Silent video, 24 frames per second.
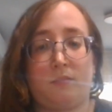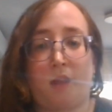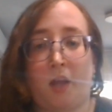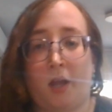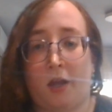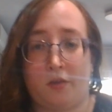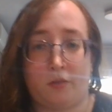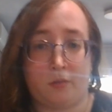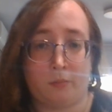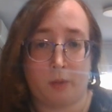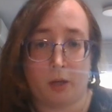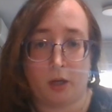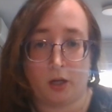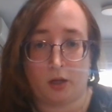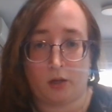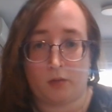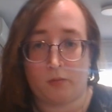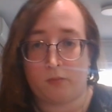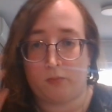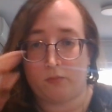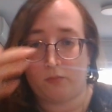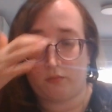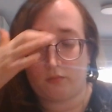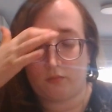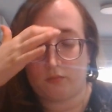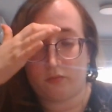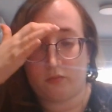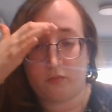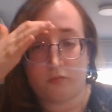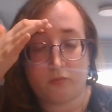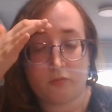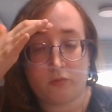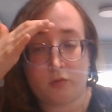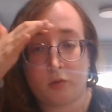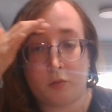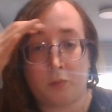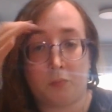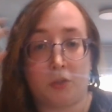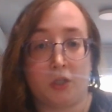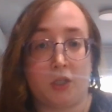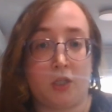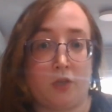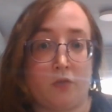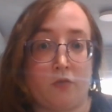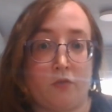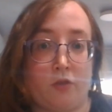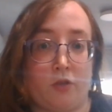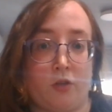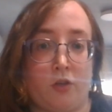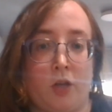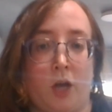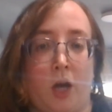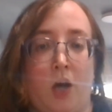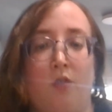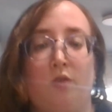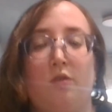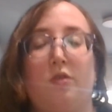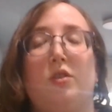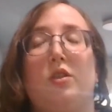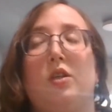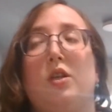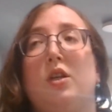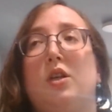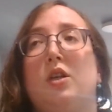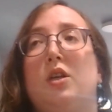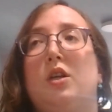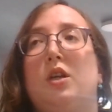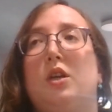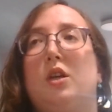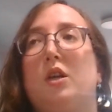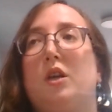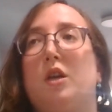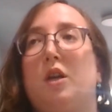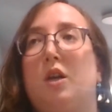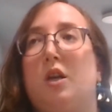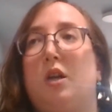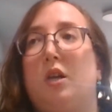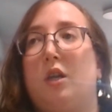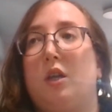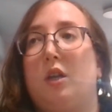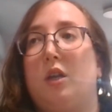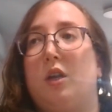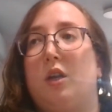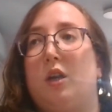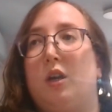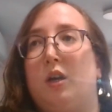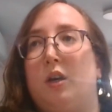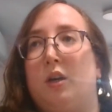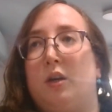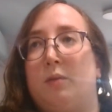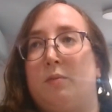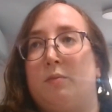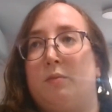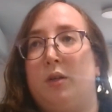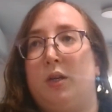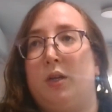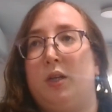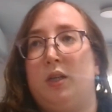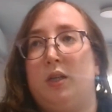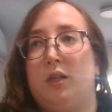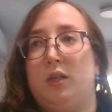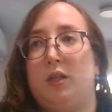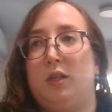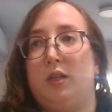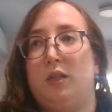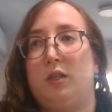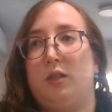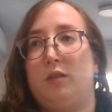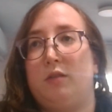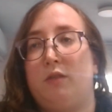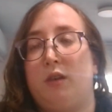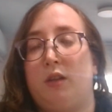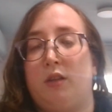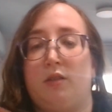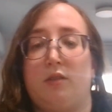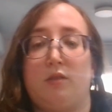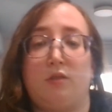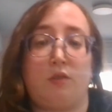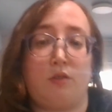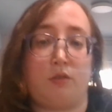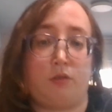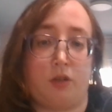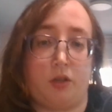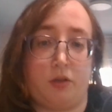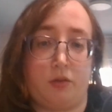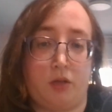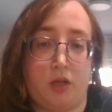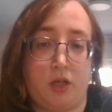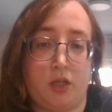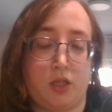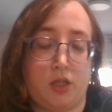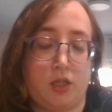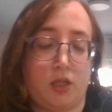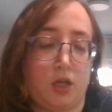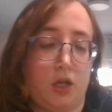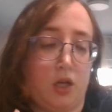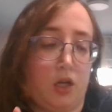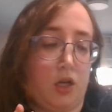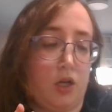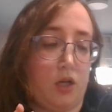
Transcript: I have the main game completely figured out. Well, story-wise.